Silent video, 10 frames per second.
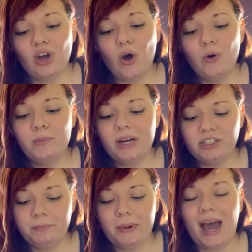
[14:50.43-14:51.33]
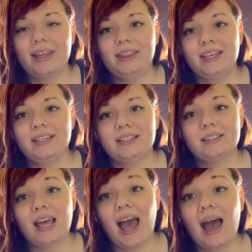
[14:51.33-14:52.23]
much bad things
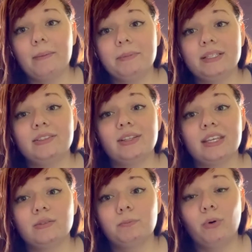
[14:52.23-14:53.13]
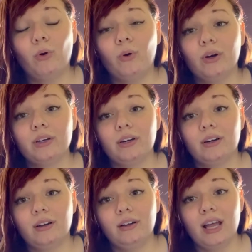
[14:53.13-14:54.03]
happened to this poor
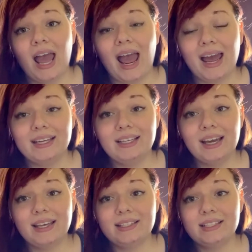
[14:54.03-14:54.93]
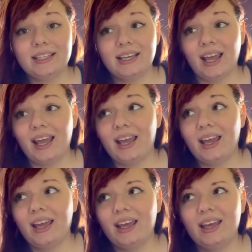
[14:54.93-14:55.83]
girl, and yet
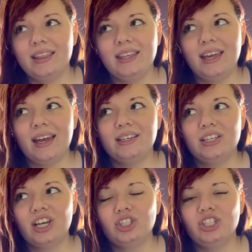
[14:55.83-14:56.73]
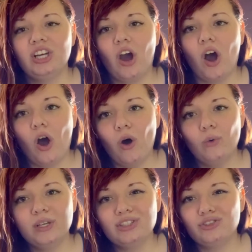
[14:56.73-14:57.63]
in the end, she
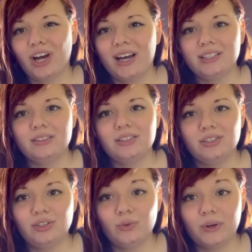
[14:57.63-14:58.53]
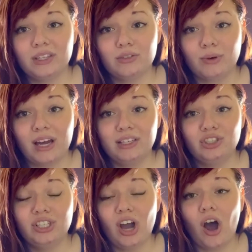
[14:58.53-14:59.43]
always tries to do what's right.
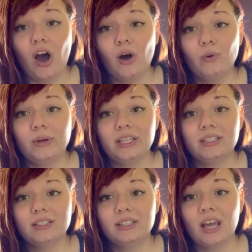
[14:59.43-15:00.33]
She always